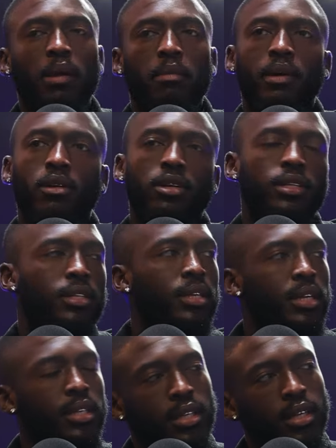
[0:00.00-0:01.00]
by Mello and
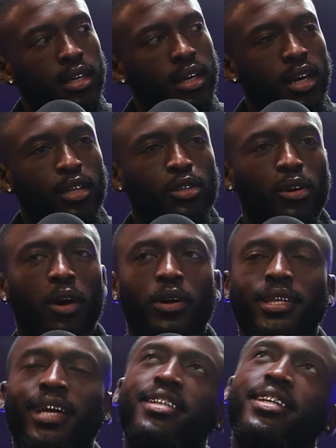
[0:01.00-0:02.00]
Sleezy. Oh, yeah, so yeah, I was
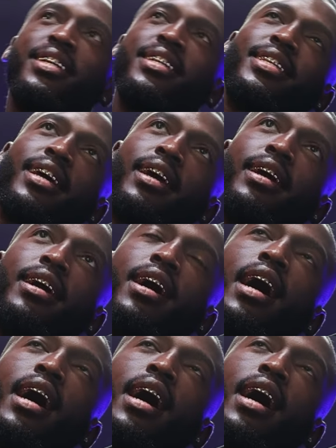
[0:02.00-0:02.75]
yeah. actually saying